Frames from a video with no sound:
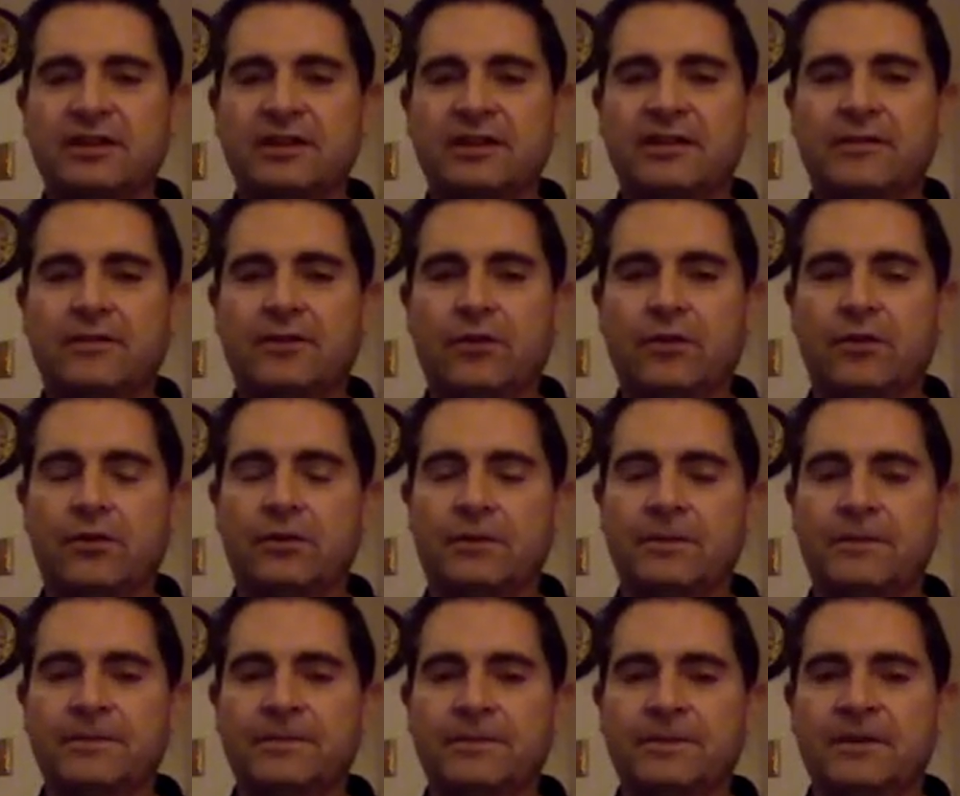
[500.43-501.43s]
And I thought,
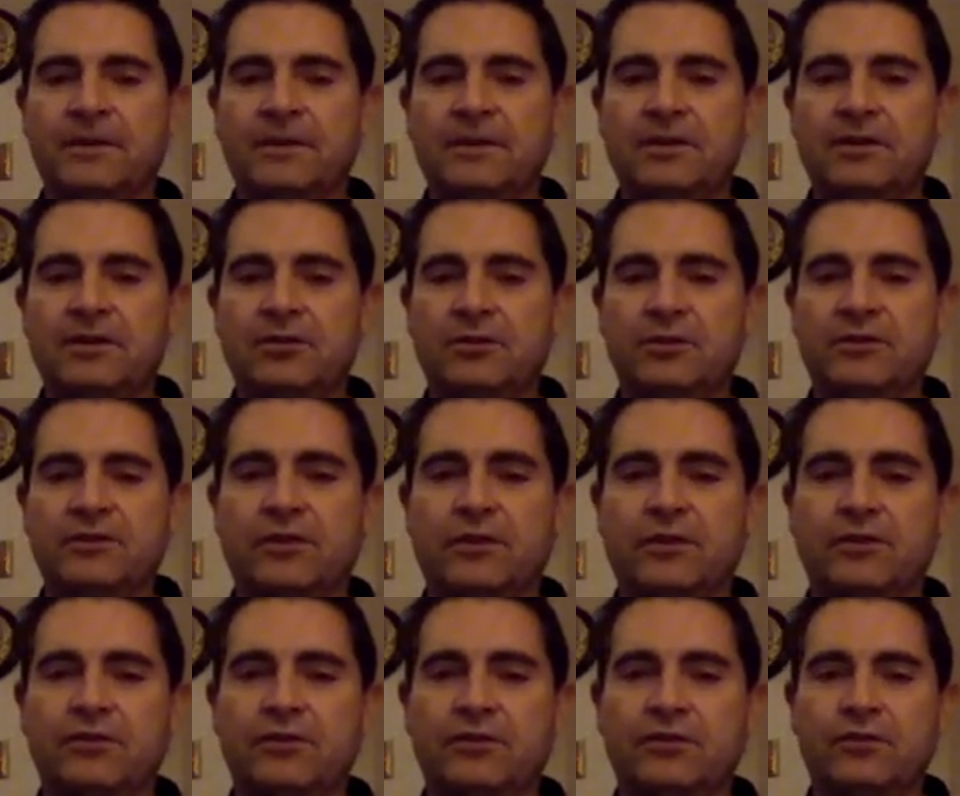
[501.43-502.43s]
you know, it's
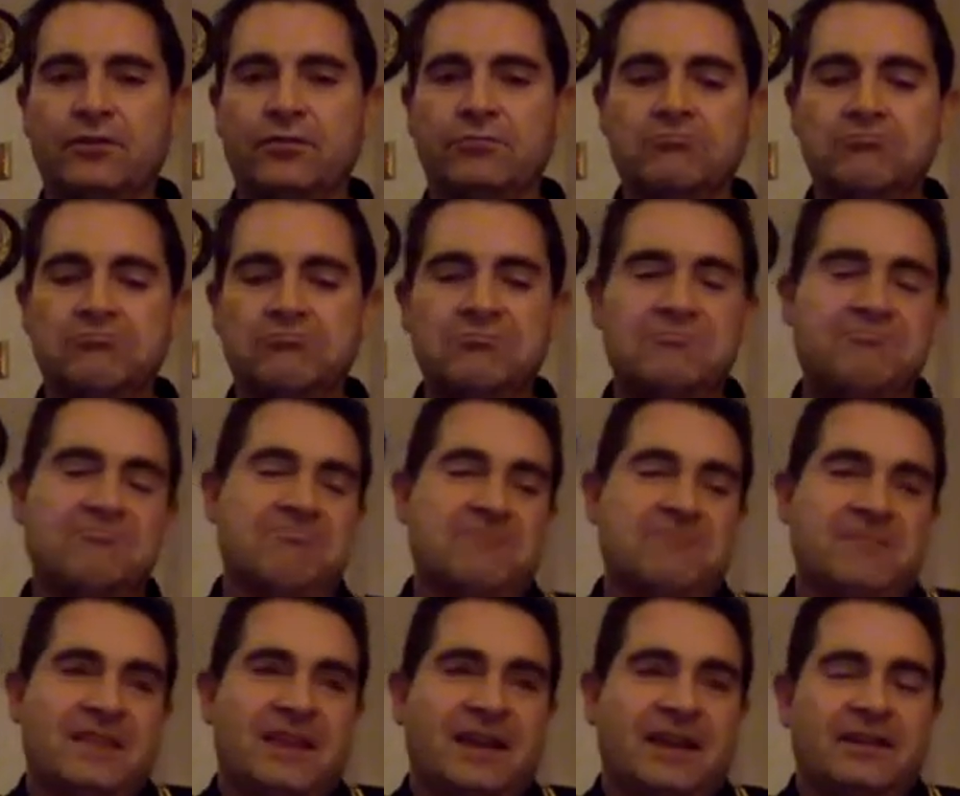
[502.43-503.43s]
also,
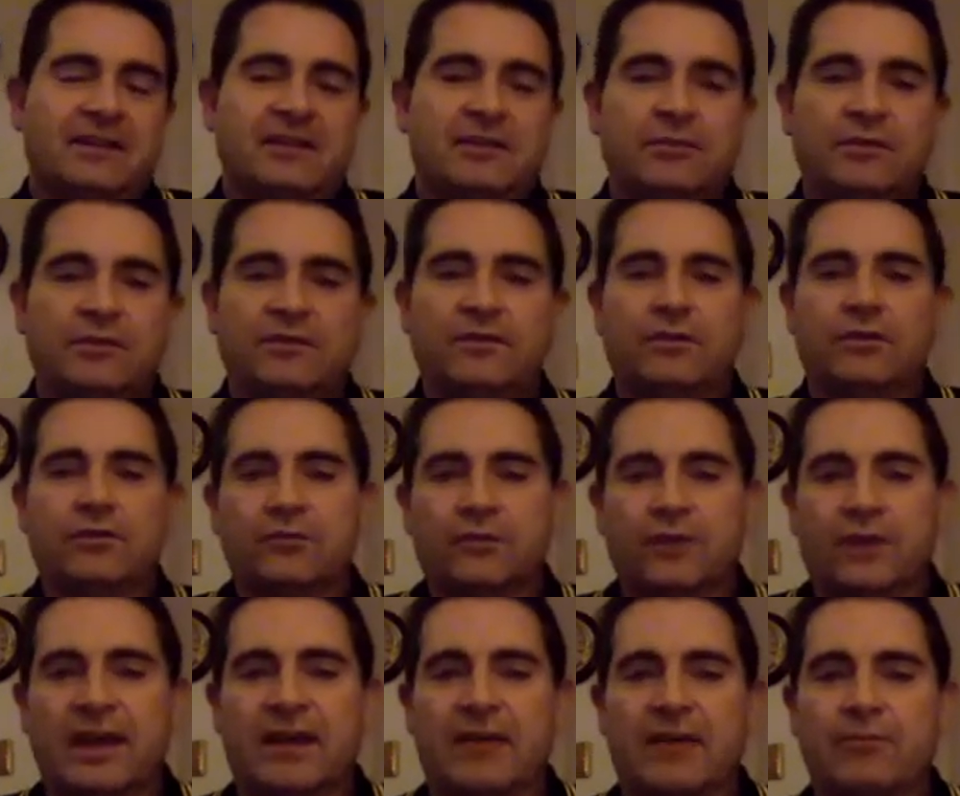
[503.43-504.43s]
the idea was to
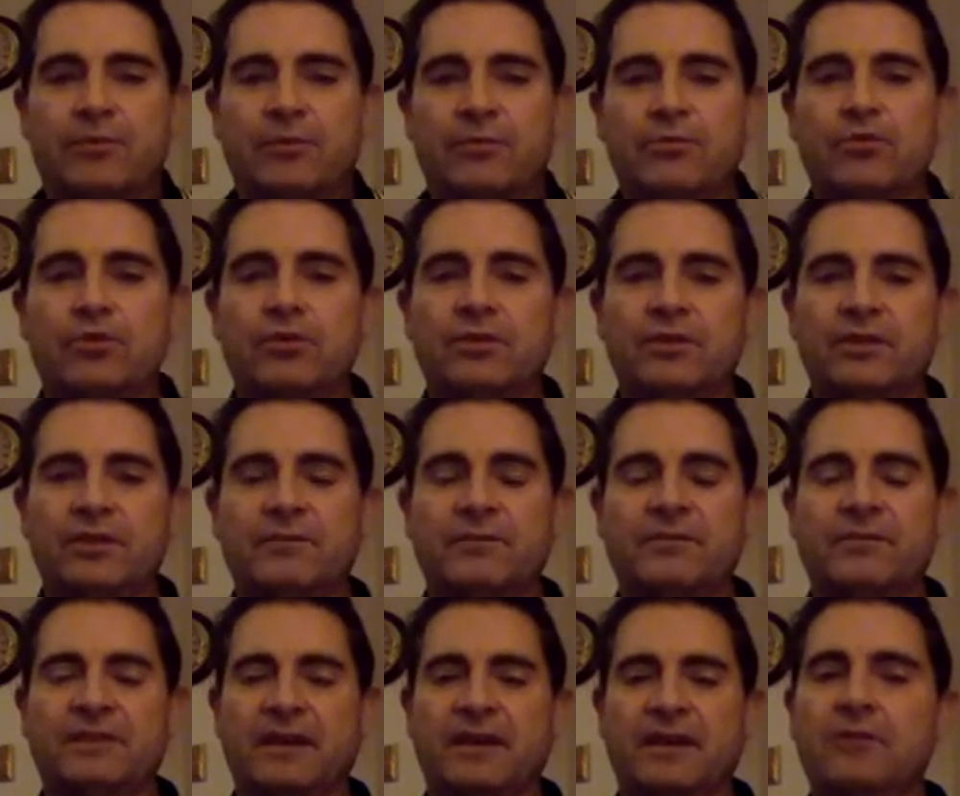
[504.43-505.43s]
also help promote
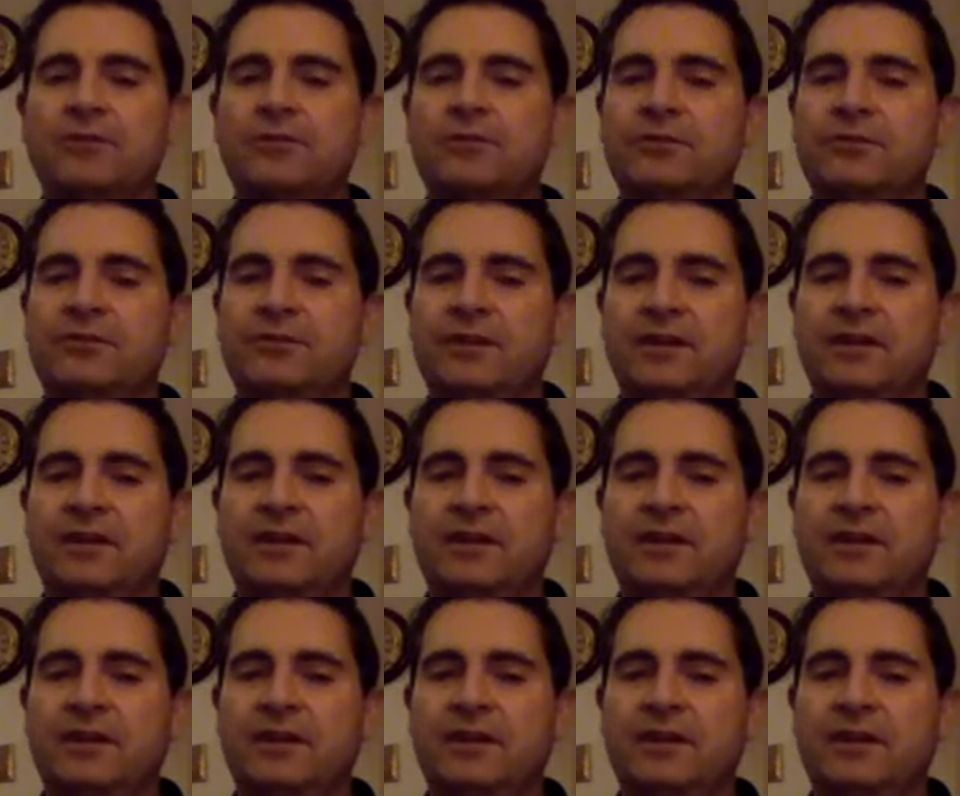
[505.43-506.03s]
themselves